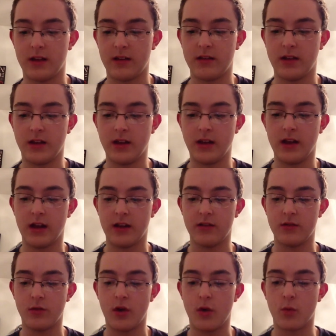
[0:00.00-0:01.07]
at
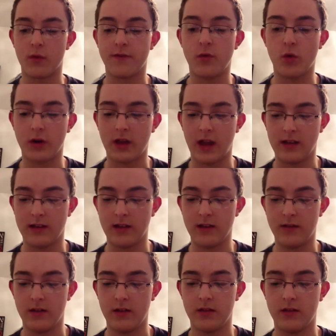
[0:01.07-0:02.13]
CES were 4K
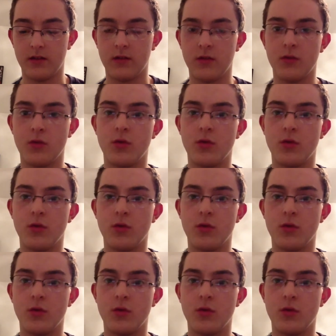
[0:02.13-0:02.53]
TVs.